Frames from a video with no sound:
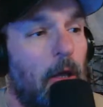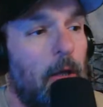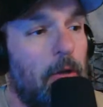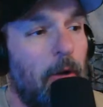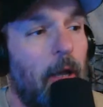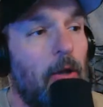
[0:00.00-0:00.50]

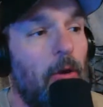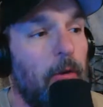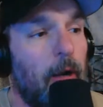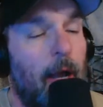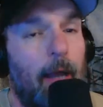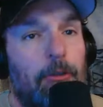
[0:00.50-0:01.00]
Craig
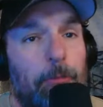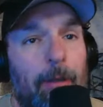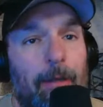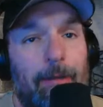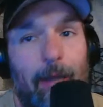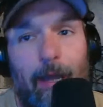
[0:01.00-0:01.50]
over at High
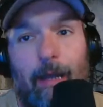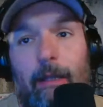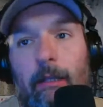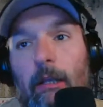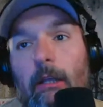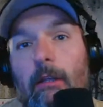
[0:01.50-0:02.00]
Speed
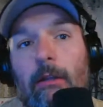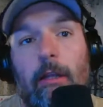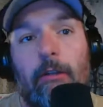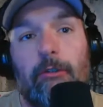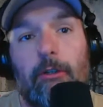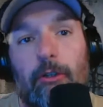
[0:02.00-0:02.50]
Daddy.
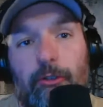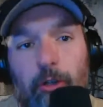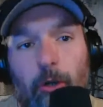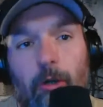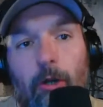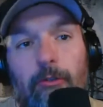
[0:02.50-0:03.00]
Links are in the
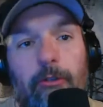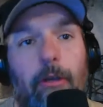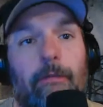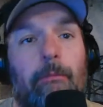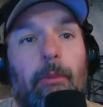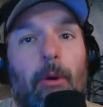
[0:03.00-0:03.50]
show notes.
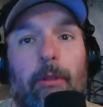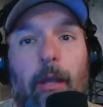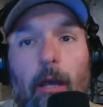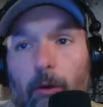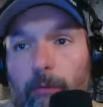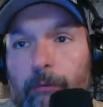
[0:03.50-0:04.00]
Give them both
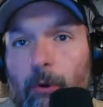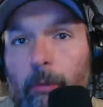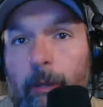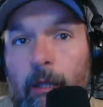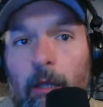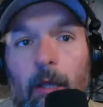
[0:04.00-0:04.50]
hell for
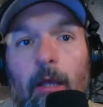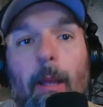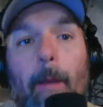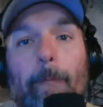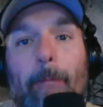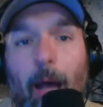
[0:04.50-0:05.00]
me.
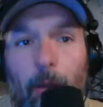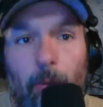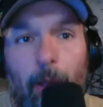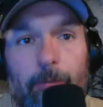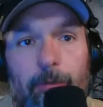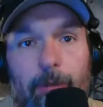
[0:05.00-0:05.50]
My
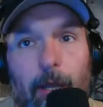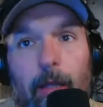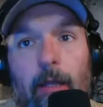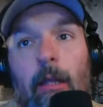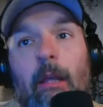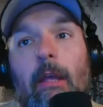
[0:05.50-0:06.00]

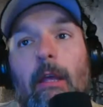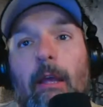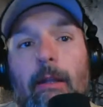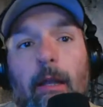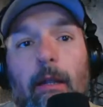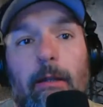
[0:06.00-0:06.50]
website.
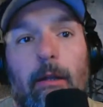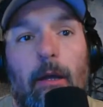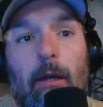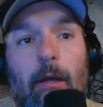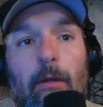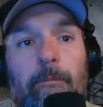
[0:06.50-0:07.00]
And
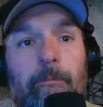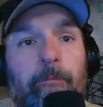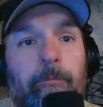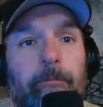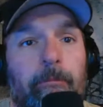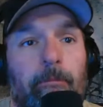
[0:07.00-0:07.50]
then
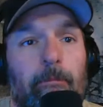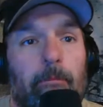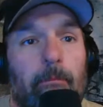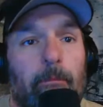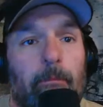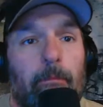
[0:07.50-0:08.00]

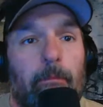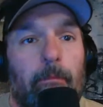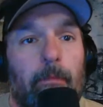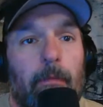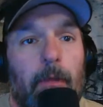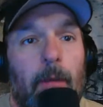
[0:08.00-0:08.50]

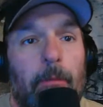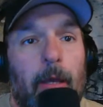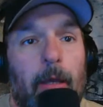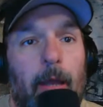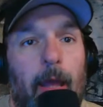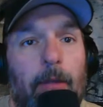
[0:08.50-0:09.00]
keep
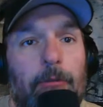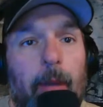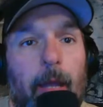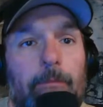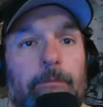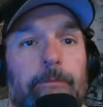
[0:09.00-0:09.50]
kicking ass,
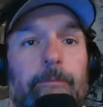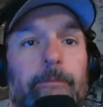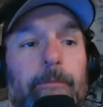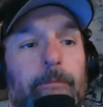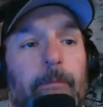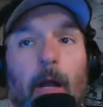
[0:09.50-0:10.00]
man.
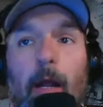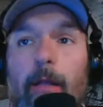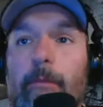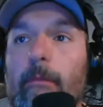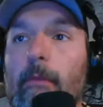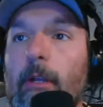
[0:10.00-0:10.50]
All right.
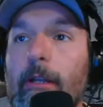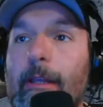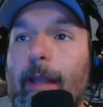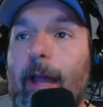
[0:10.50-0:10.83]
Going to get